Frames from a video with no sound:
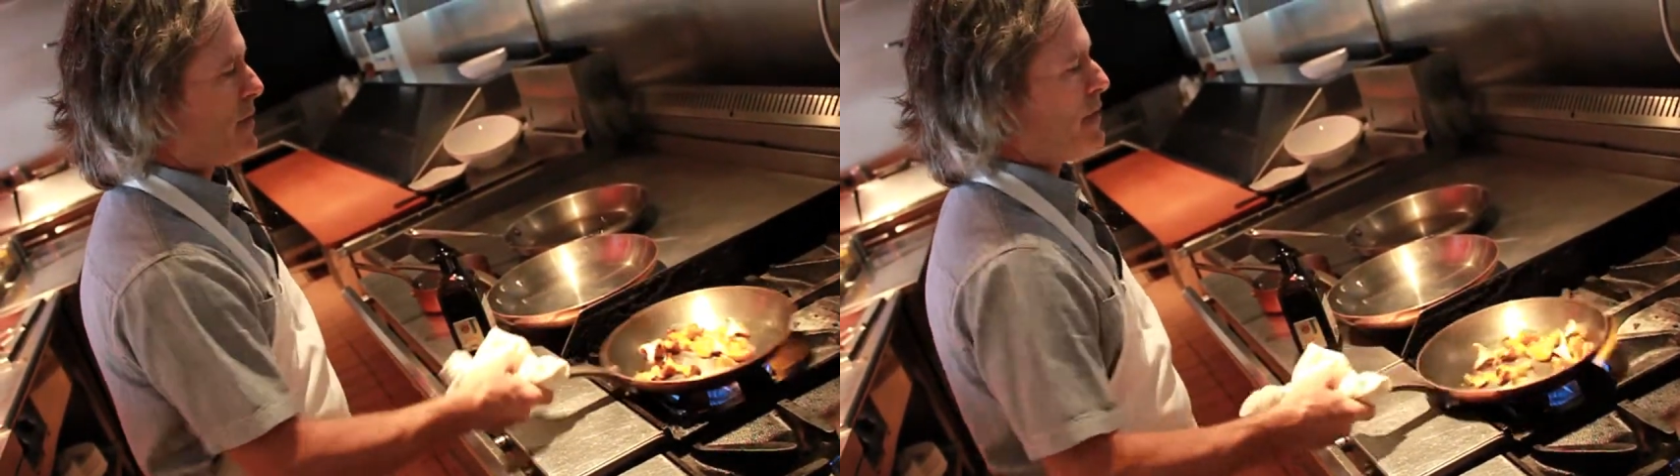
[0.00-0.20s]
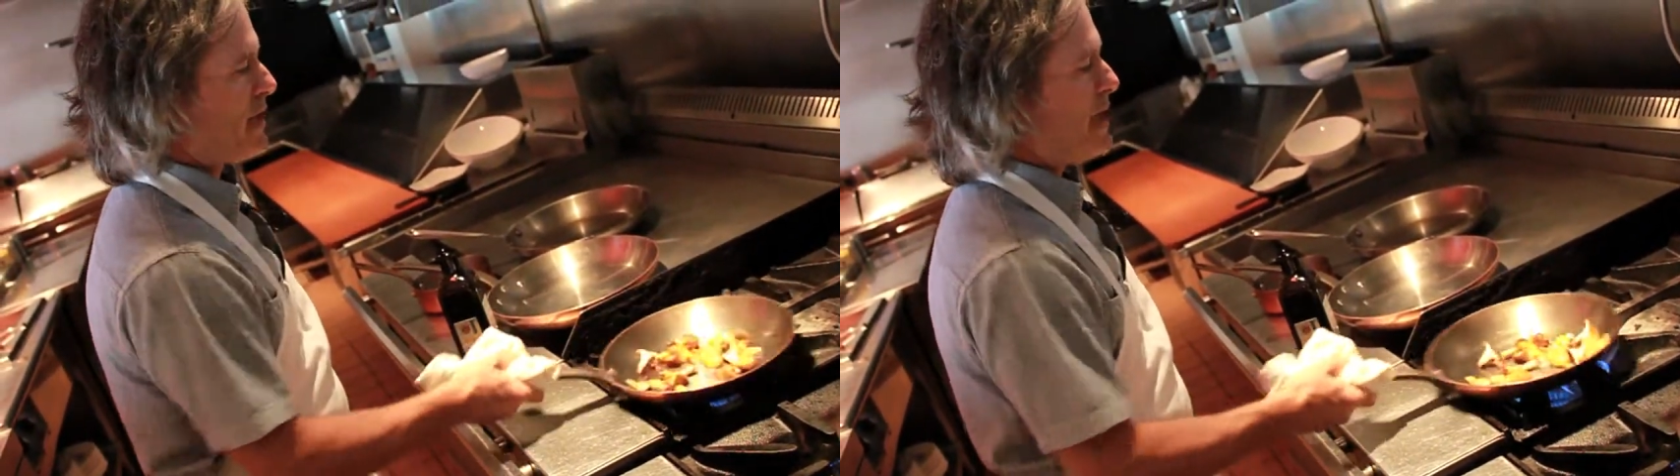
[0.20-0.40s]

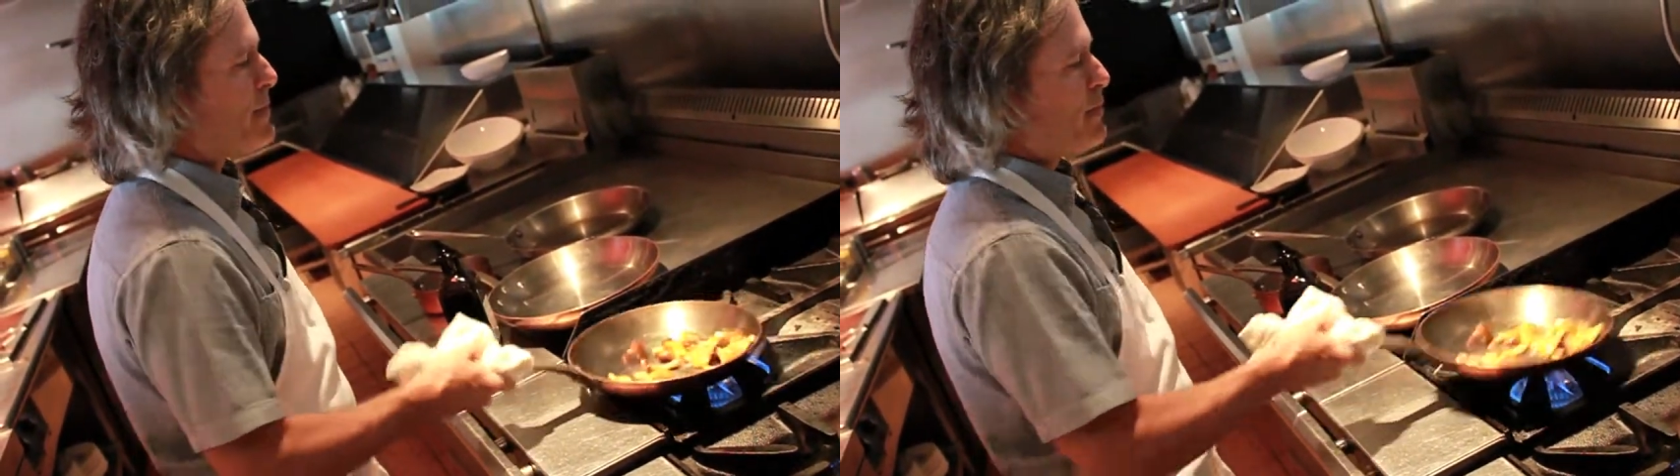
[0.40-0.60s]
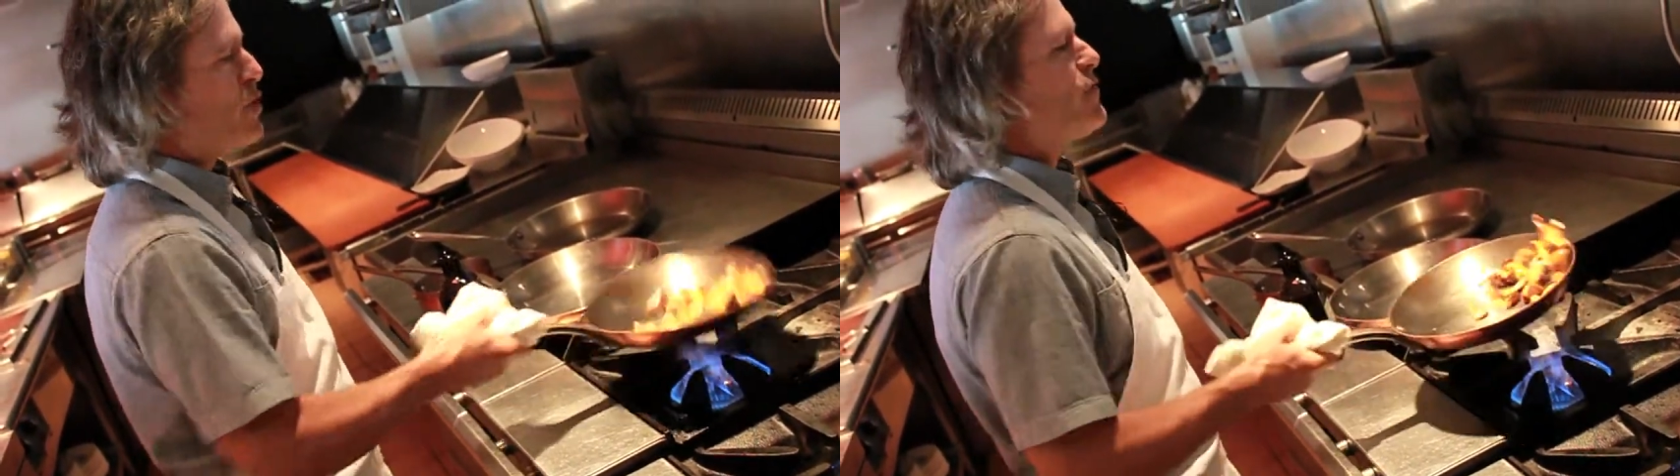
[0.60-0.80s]
Keep
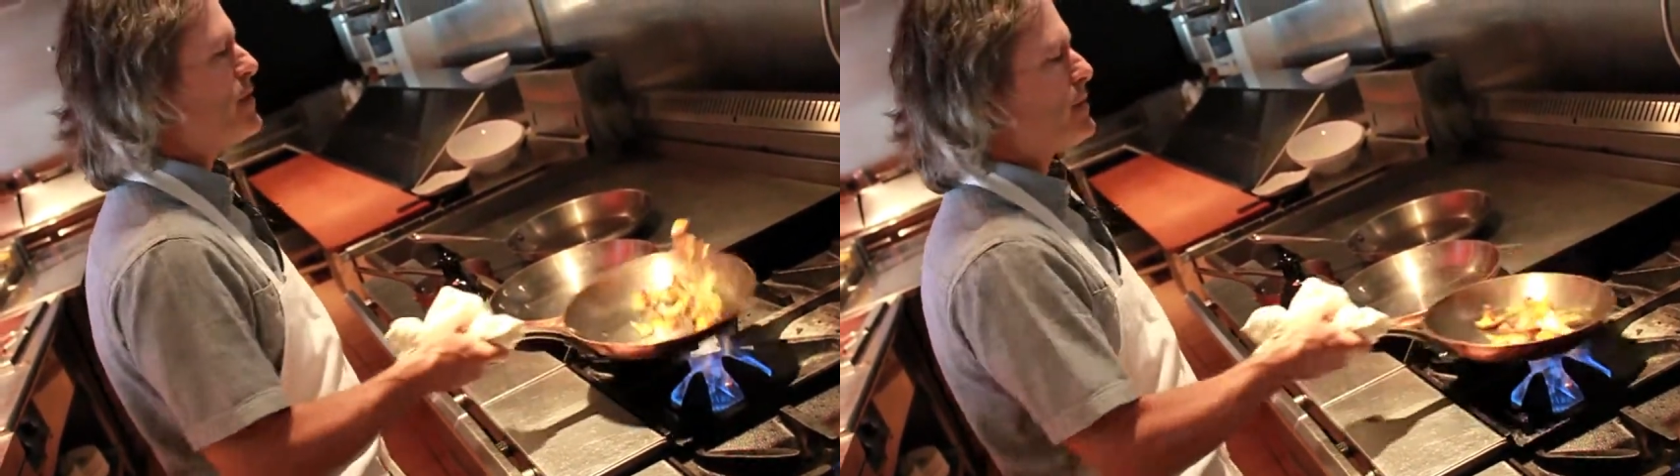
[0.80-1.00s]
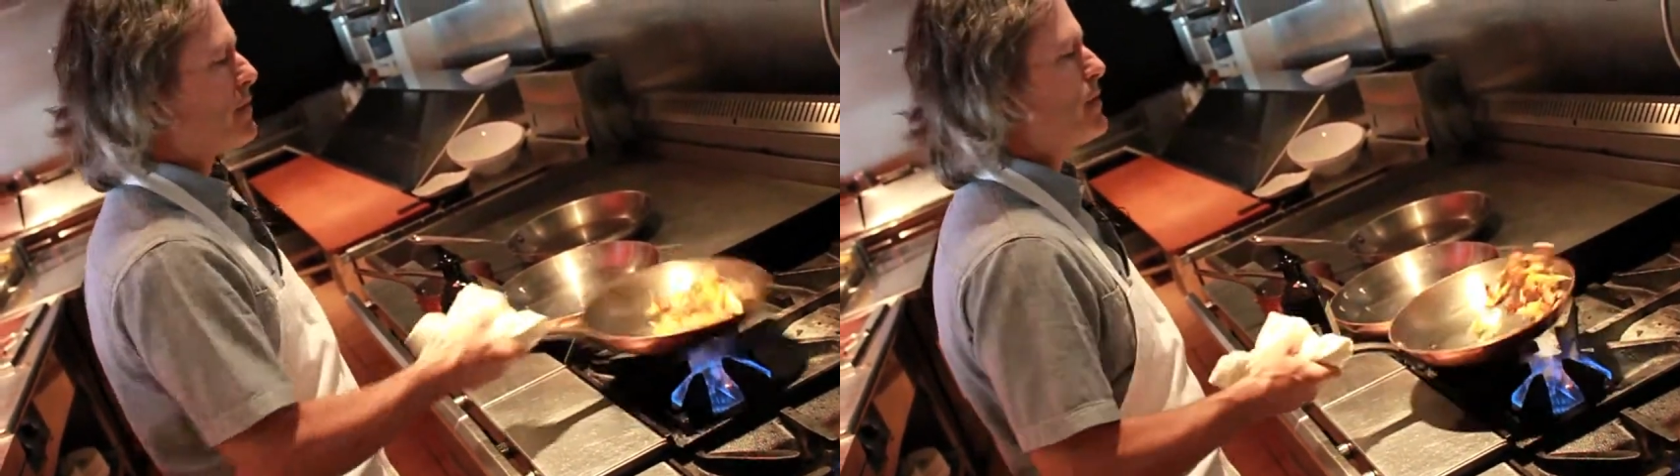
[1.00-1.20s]
them
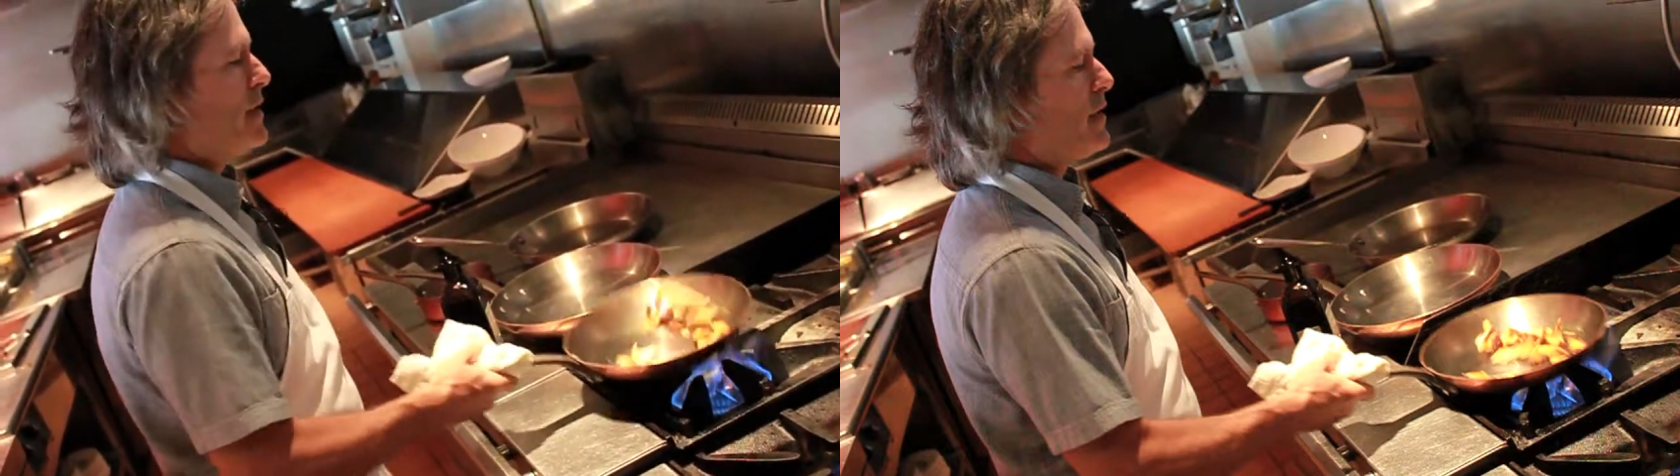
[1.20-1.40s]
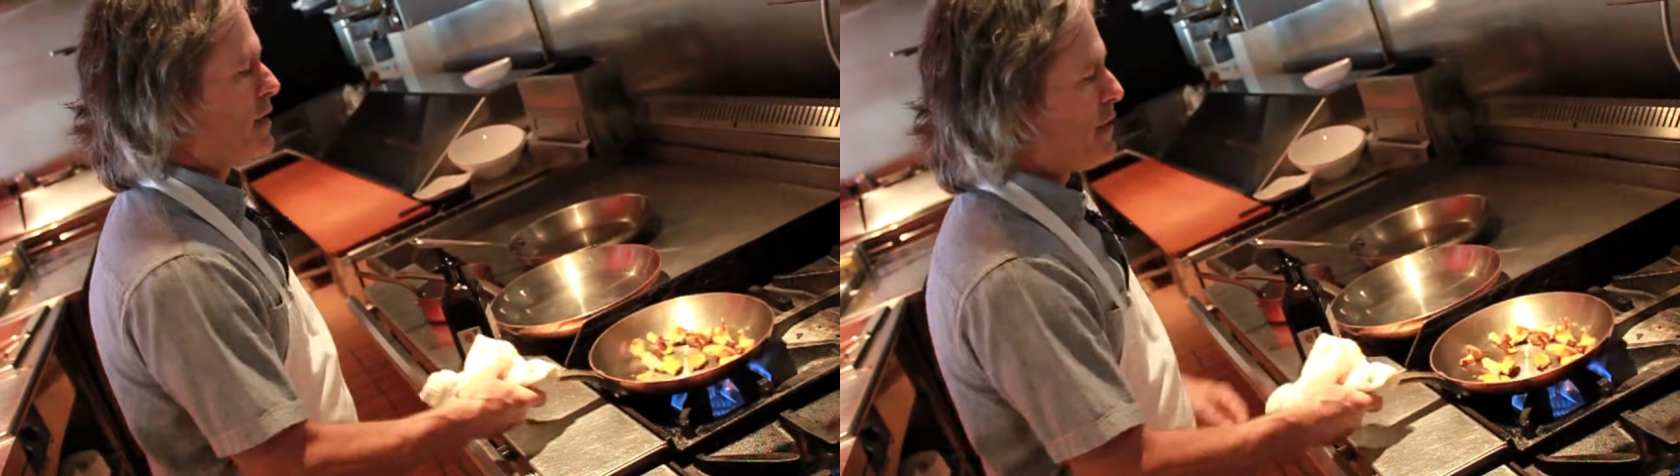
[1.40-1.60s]
moving.
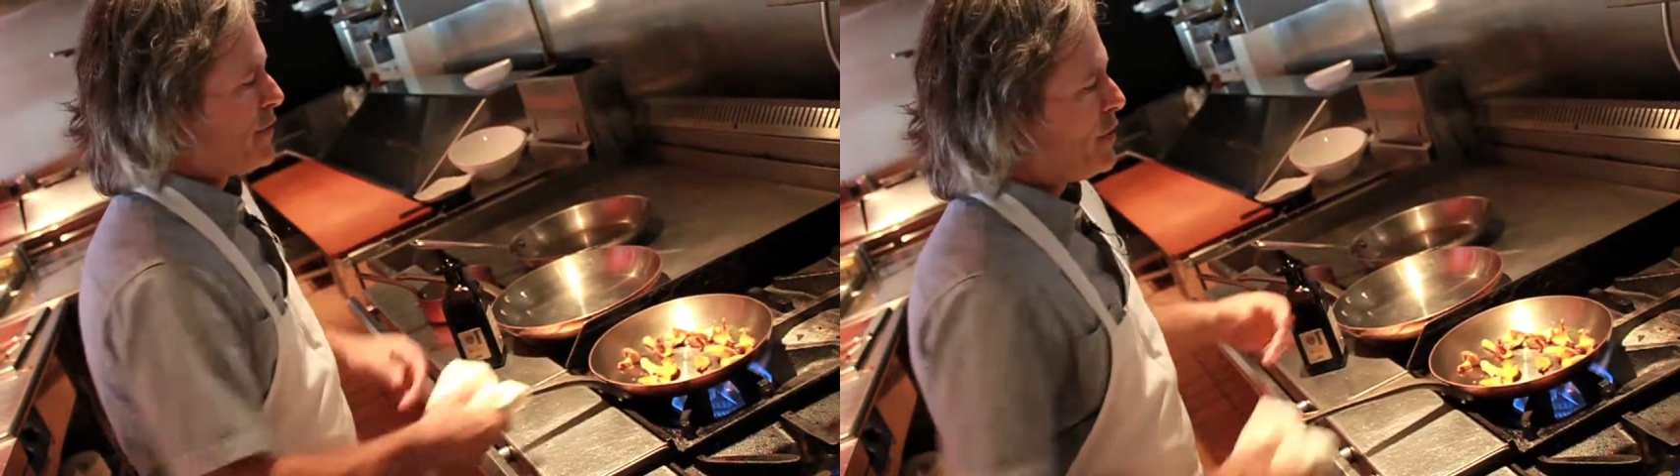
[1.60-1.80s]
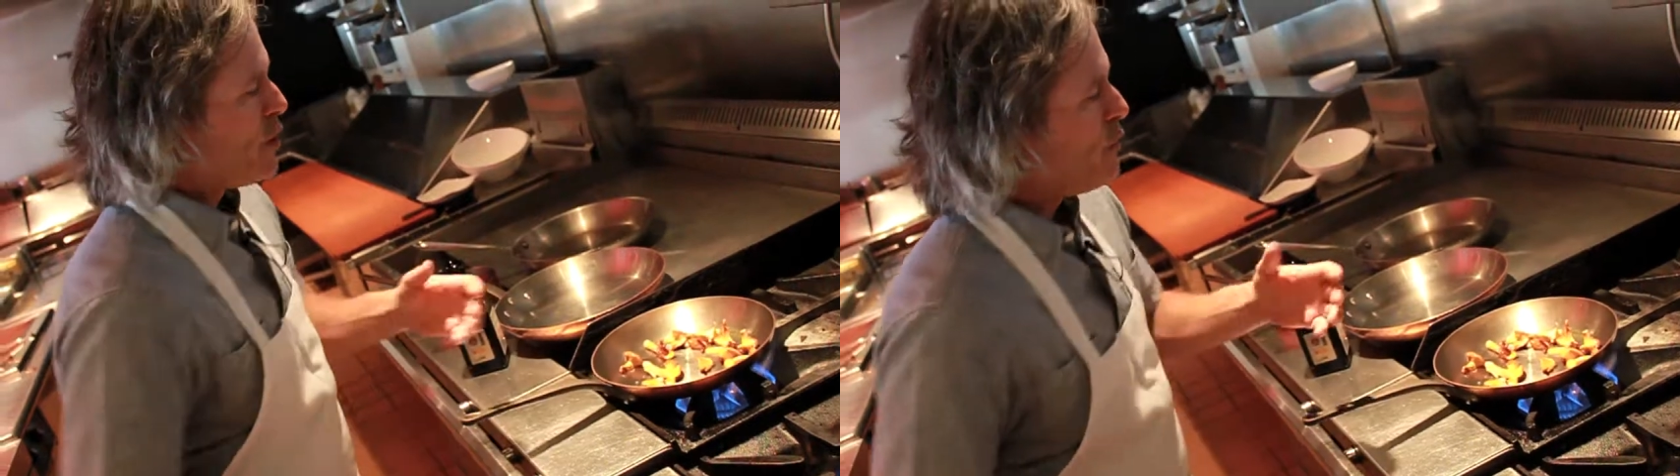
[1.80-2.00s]

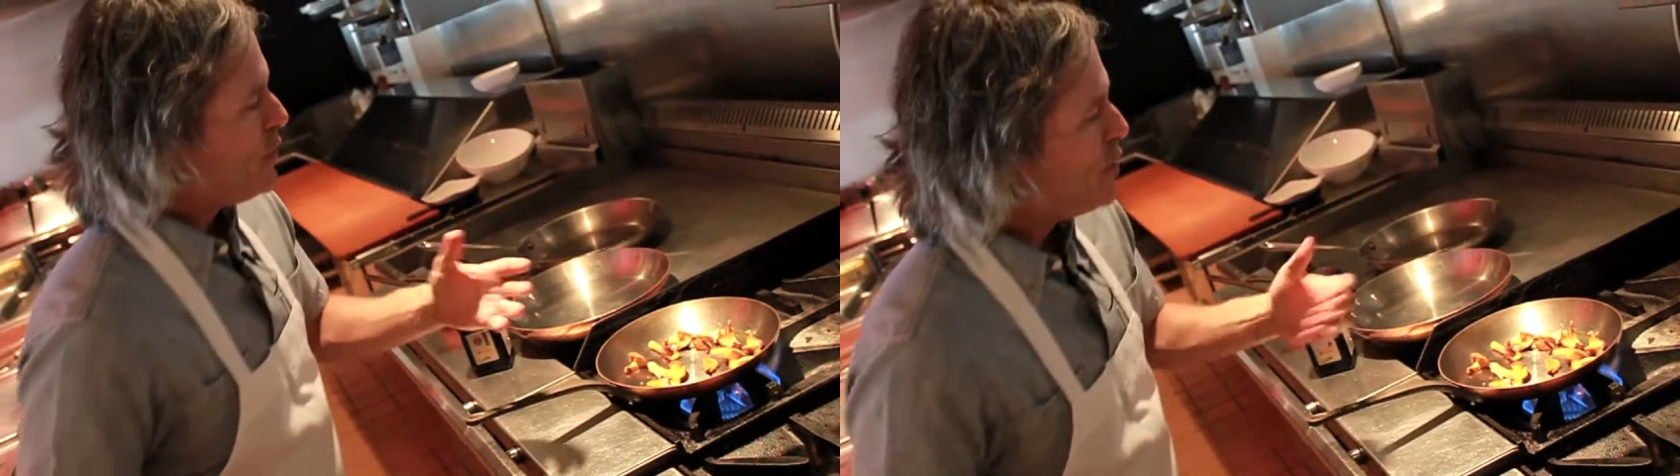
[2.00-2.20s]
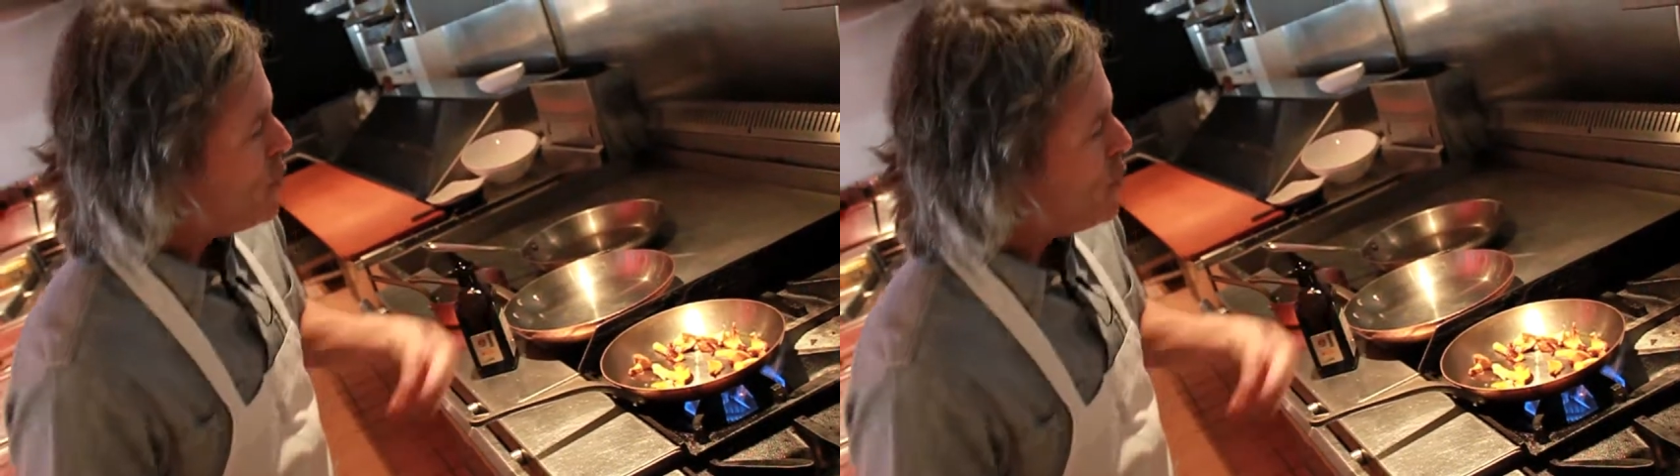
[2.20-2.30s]
You know